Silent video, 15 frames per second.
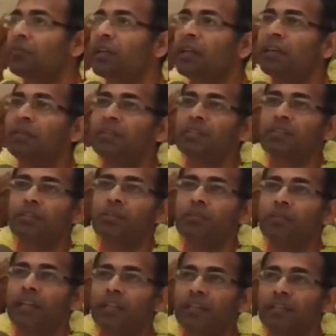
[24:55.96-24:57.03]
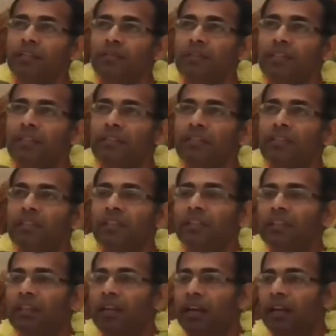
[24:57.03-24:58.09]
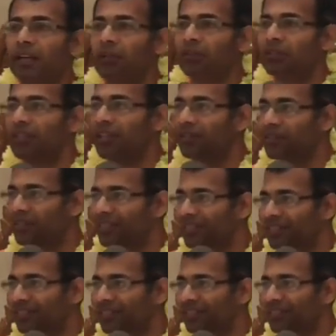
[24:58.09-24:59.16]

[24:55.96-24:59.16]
make us your maidservants and your slaves.